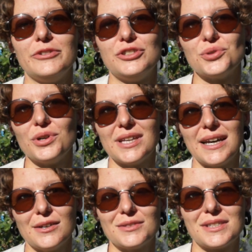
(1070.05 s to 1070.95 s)
enjoy
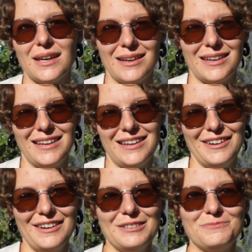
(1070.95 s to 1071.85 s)
the outside
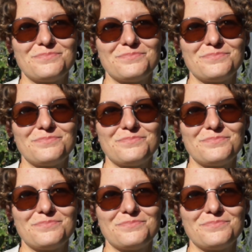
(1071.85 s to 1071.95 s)
here.